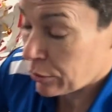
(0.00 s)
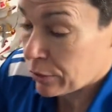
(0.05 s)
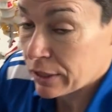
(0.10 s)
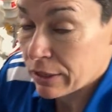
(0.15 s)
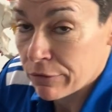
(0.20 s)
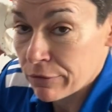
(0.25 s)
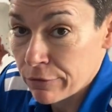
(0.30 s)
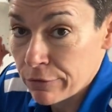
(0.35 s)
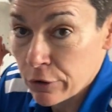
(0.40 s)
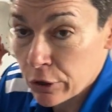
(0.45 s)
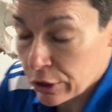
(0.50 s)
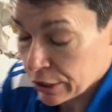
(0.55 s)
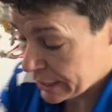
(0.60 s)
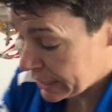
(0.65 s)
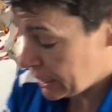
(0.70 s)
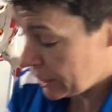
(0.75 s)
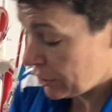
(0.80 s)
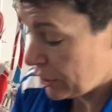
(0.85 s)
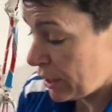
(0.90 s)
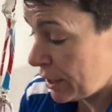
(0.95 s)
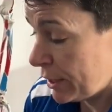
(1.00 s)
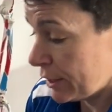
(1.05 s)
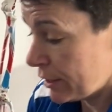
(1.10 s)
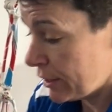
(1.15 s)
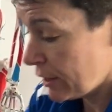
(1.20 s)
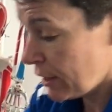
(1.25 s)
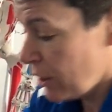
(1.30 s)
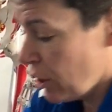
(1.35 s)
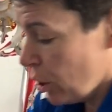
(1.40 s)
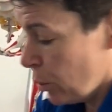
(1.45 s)
on different foot conditions,
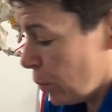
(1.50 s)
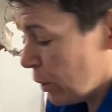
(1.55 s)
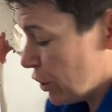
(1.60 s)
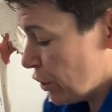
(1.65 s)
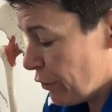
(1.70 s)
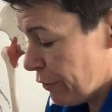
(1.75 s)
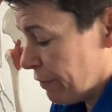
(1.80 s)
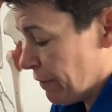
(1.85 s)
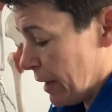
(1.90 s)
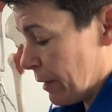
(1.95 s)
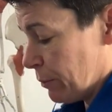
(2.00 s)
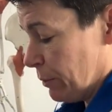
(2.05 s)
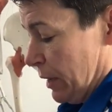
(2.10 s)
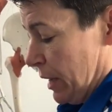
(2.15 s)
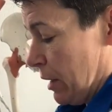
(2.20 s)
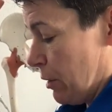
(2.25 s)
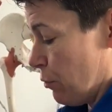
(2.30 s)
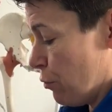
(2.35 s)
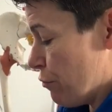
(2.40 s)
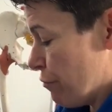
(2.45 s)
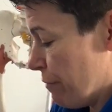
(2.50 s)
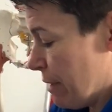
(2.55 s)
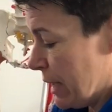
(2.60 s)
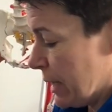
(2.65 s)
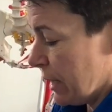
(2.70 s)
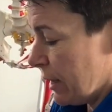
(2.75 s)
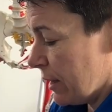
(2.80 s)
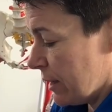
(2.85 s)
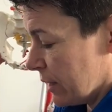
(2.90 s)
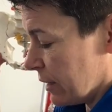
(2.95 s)
which you found out
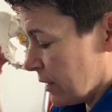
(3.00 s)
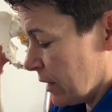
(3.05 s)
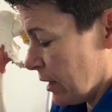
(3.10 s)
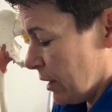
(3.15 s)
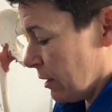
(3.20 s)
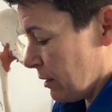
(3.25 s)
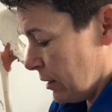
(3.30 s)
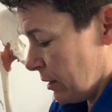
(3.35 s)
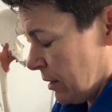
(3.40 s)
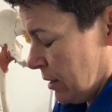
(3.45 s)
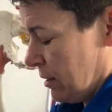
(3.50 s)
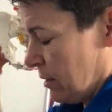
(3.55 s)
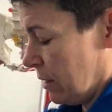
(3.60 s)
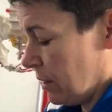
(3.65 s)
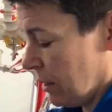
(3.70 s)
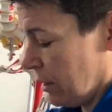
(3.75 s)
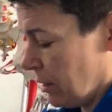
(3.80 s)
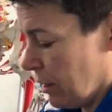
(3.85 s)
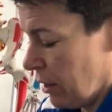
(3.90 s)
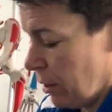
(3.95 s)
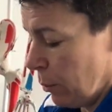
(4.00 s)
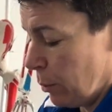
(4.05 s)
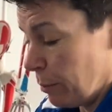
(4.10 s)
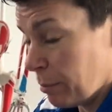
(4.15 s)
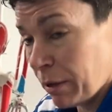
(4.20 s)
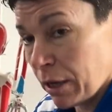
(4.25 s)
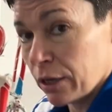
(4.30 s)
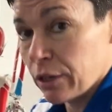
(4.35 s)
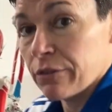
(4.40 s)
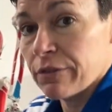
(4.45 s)
already at the start, with
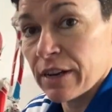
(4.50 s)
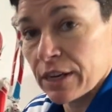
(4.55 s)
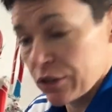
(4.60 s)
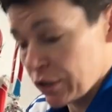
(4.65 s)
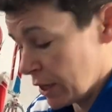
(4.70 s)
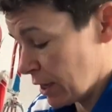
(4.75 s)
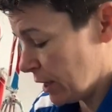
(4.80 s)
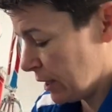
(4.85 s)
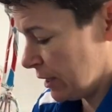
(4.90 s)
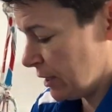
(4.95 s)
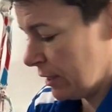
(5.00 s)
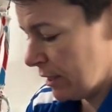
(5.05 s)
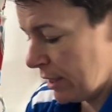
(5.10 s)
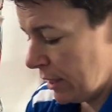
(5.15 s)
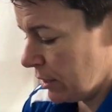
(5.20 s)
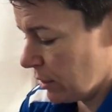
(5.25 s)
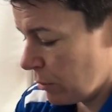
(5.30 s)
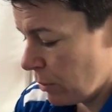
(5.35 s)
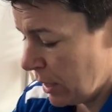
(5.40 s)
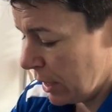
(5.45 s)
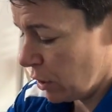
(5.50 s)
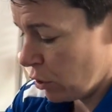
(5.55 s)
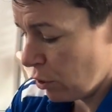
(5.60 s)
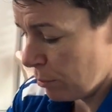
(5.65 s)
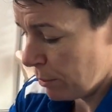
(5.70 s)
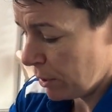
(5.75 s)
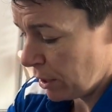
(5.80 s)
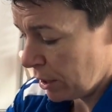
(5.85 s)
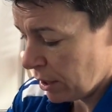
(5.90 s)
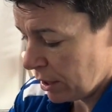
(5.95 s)
plantar fasciitis it's quite
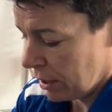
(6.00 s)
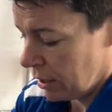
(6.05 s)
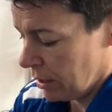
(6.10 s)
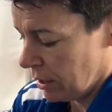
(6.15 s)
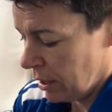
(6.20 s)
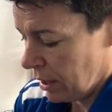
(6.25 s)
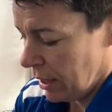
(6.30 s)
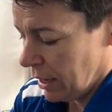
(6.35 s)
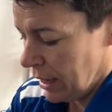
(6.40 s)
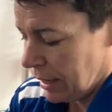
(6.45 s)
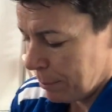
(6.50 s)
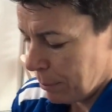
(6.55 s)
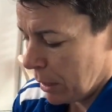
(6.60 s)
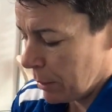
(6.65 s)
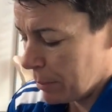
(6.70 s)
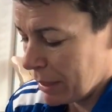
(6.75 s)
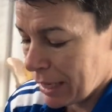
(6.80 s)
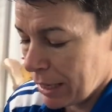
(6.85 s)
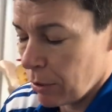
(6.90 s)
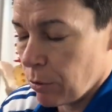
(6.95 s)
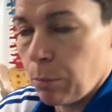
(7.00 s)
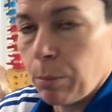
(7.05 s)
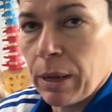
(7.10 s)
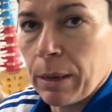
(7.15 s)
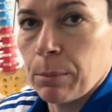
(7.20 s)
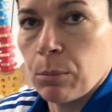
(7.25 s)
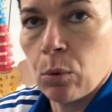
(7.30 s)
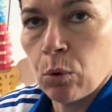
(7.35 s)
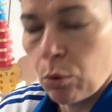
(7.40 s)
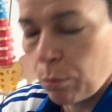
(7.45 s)
common. It might be a little
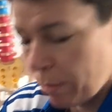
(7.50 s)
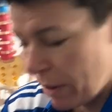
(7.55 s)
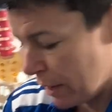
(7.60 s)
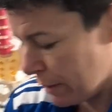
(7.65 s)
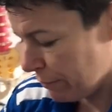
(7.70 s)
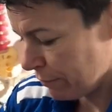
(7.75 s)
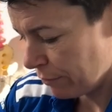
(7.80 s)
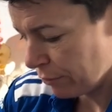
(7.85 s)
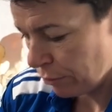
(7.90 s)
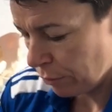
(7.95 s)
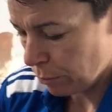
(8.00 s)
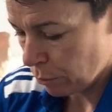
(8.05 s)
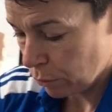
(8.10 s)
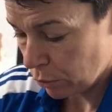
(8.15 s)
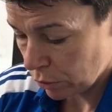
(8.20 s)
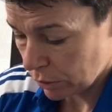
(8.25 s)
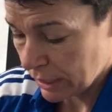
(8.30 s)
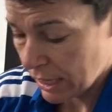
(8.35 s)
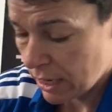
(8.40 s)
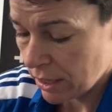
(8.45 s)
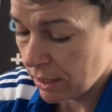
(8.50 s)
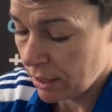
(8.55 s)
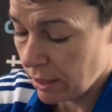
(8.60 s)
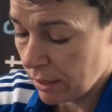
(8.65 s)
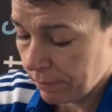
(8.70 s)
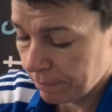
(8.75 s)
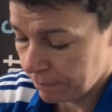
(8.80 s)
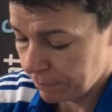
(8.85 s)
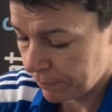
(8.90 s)
bit more painful, more tender.